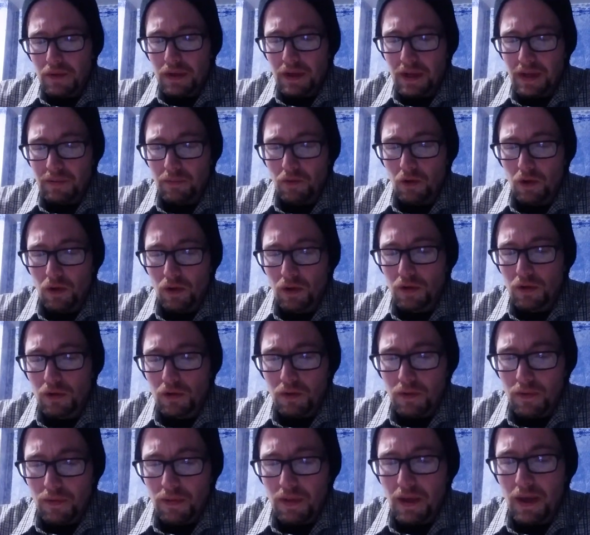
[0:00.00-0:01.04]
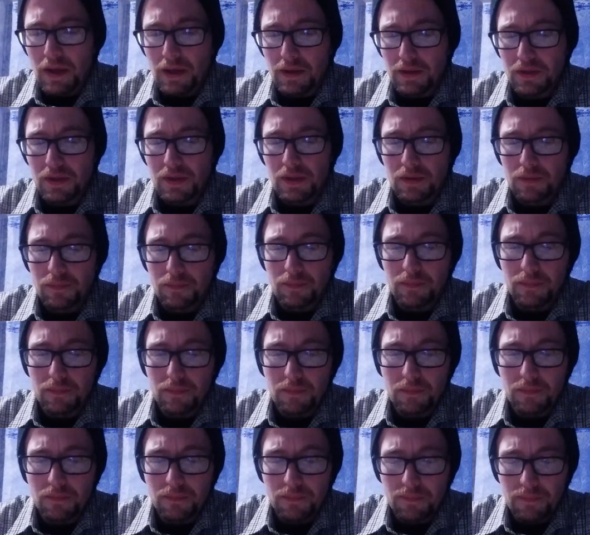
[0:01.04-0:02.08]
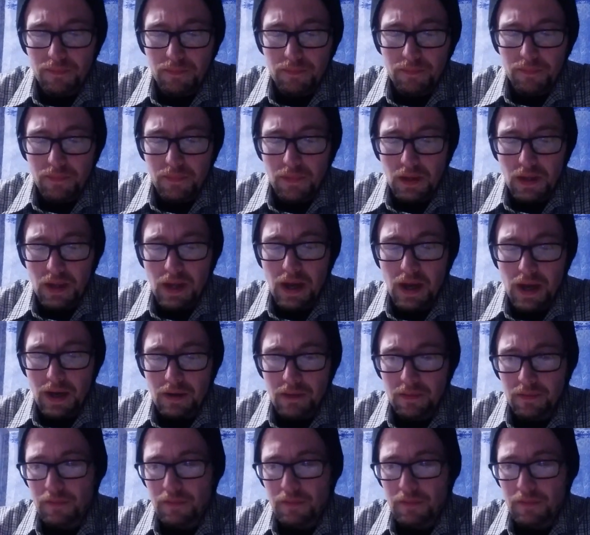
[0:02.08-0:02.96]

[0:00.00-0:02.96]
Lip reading: evil things. Yeah.